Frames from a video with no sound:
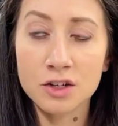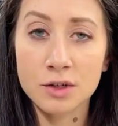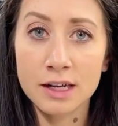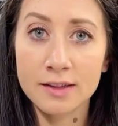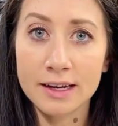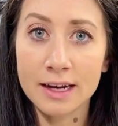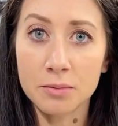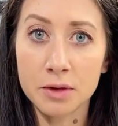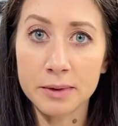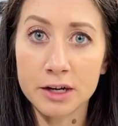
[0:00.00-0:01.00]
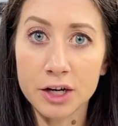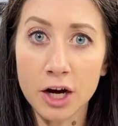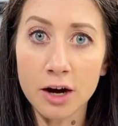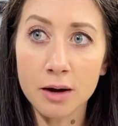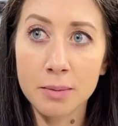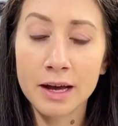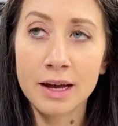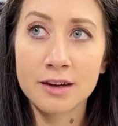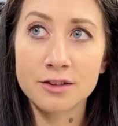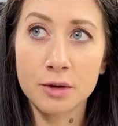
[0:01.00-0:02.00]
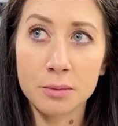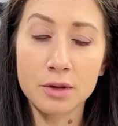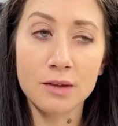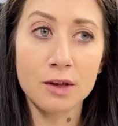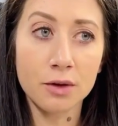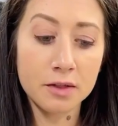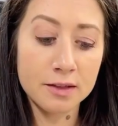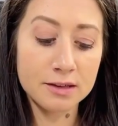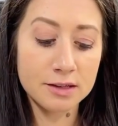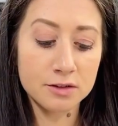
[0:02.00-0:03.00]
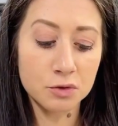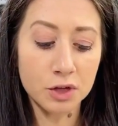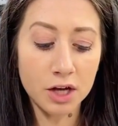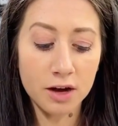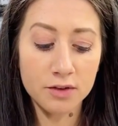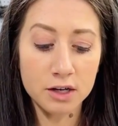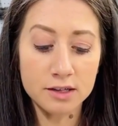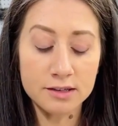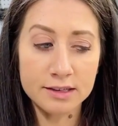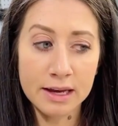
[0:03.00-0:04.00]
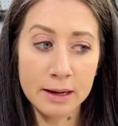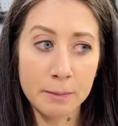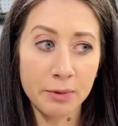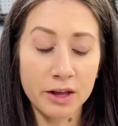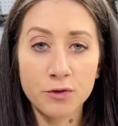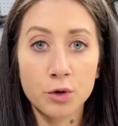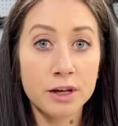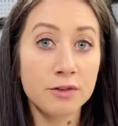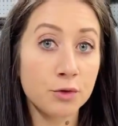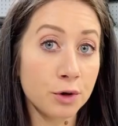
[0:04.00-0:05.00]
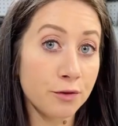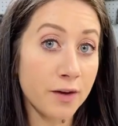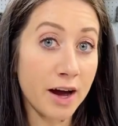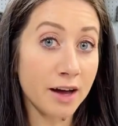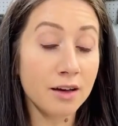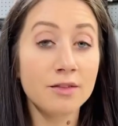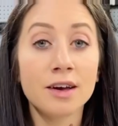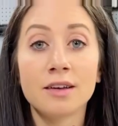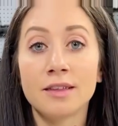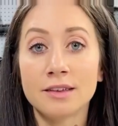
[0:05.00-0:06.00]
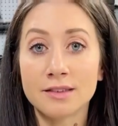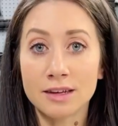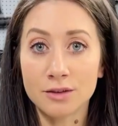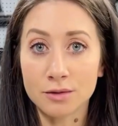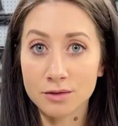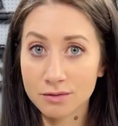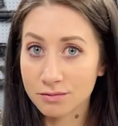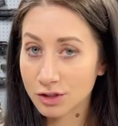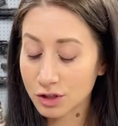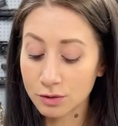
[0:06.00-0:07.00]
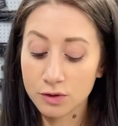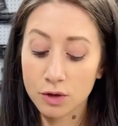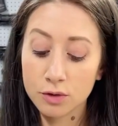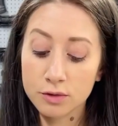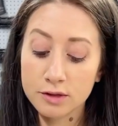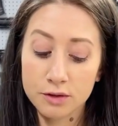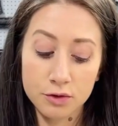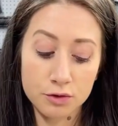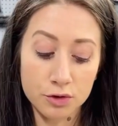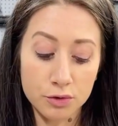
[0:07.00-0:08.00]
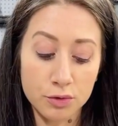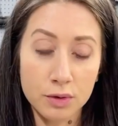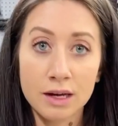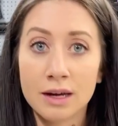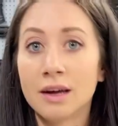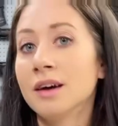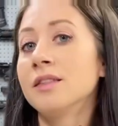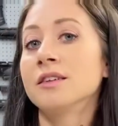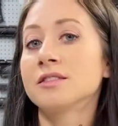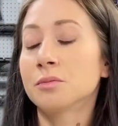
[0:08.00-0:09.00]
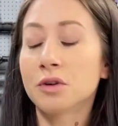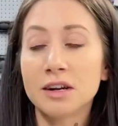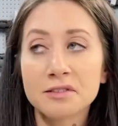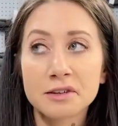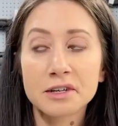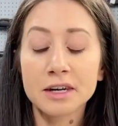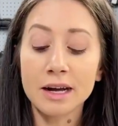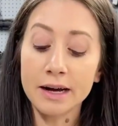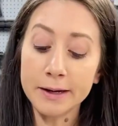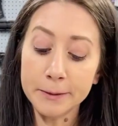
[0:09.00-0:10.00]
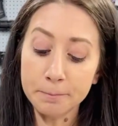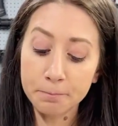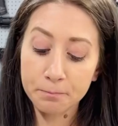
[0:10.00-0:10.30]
shoot anything 9mm and up. So I believe the only thing this doesn't really cover is like 40 and 45. They say don't shoot those through this suppressor.